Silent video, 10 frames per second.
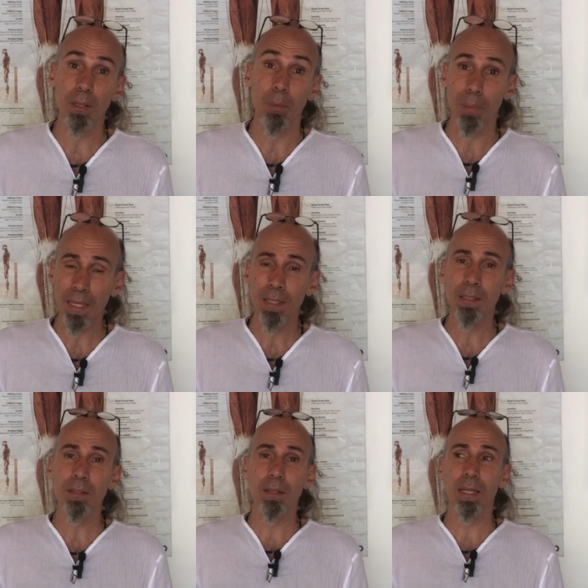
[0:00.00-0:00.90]
about the
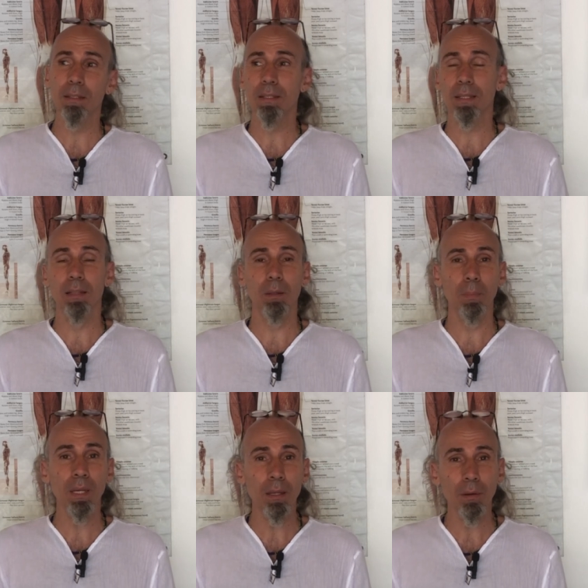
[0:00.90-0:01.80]
planets, understand the
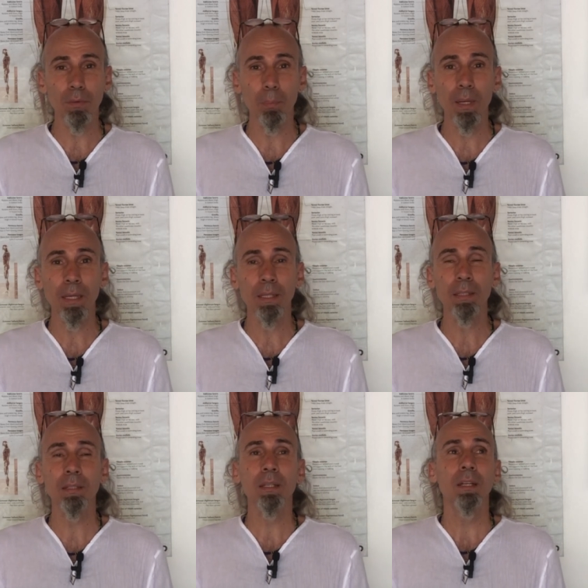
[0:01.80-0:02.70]
meaning of the planet,